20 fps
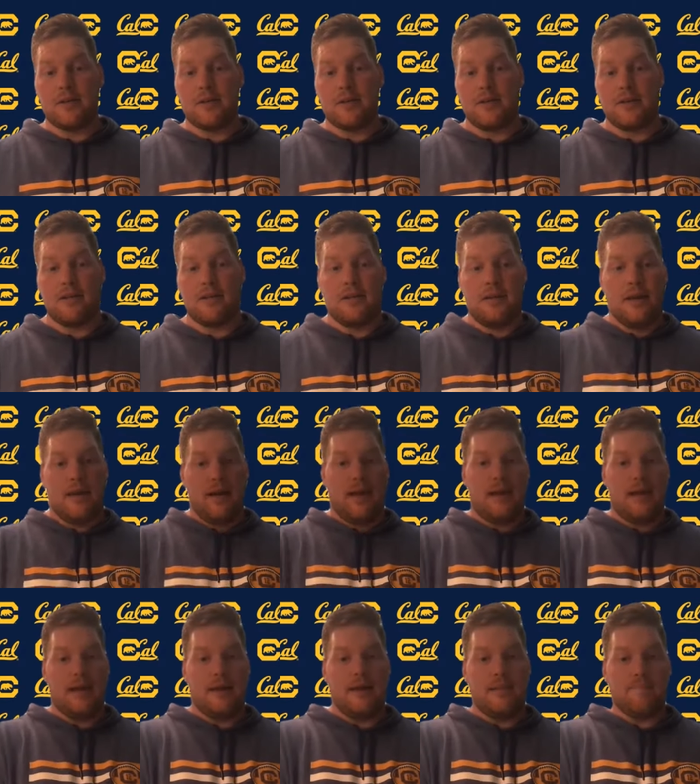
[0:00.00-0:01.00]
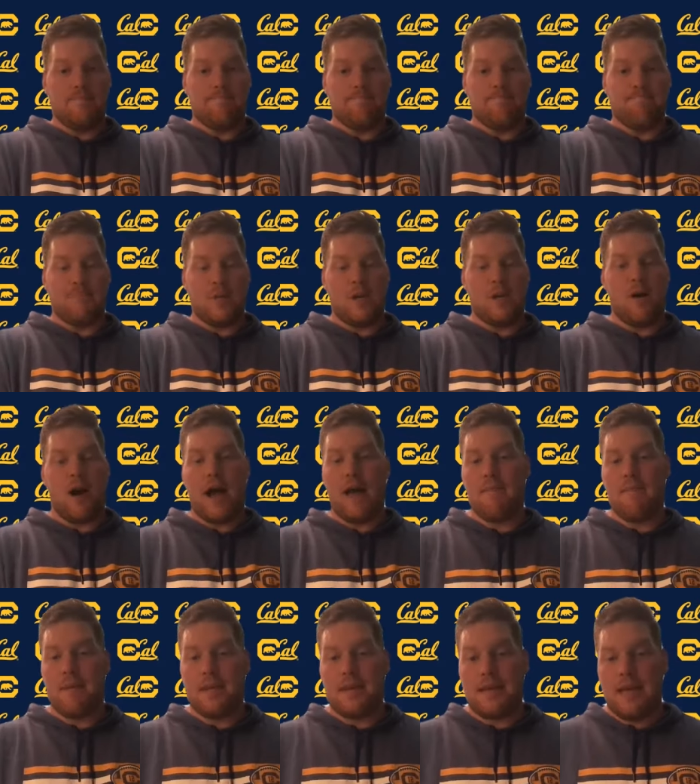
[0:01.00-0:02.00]
And, um, you know, I've
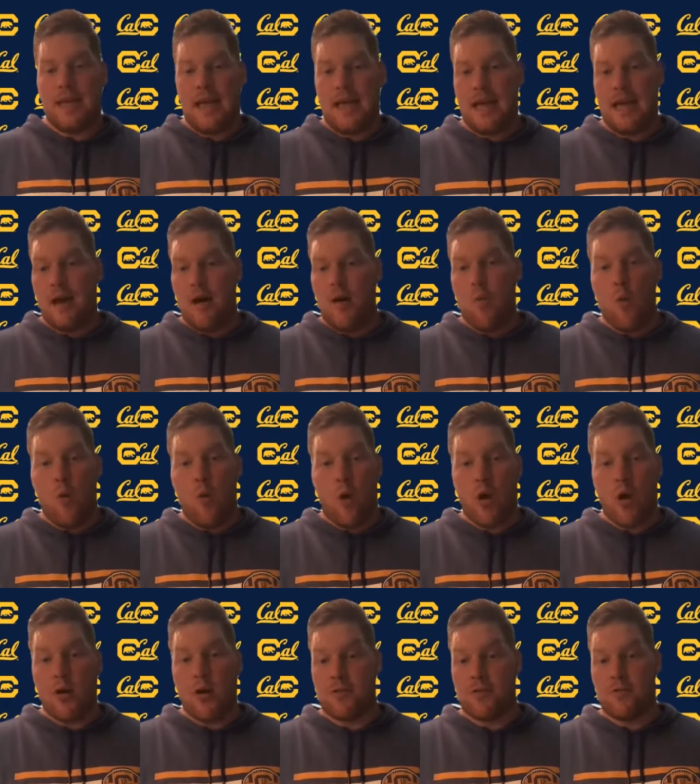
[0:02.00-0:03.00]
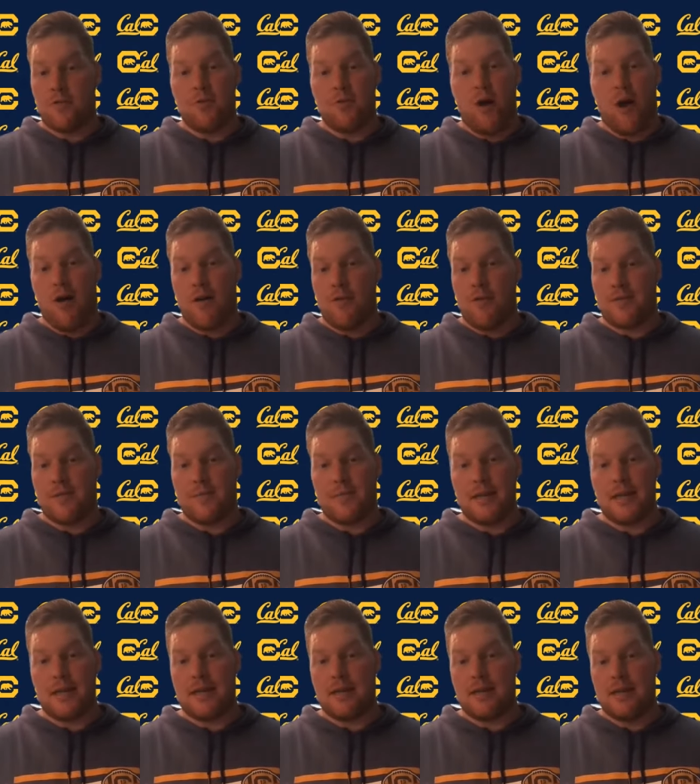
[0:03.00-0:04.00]
been a warrior through all of them.
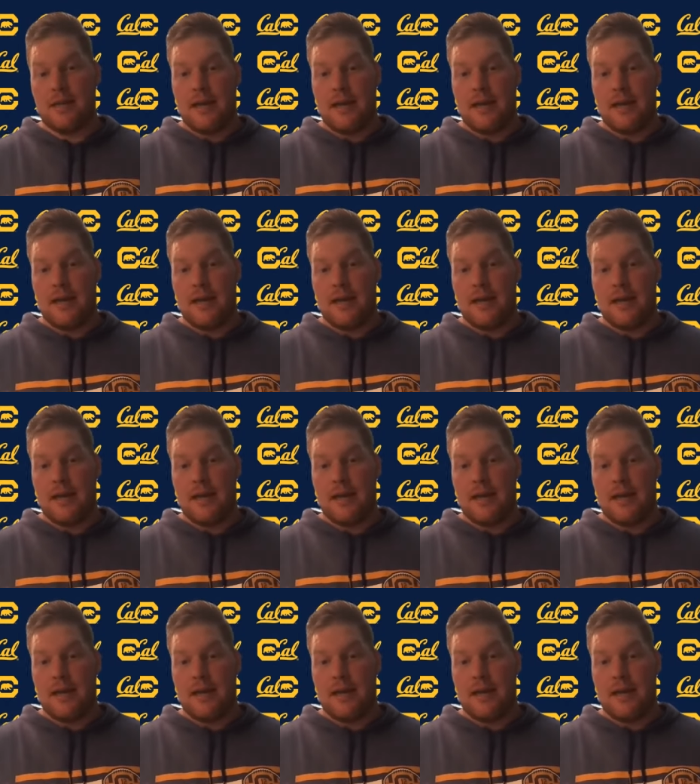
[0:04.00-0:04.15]
And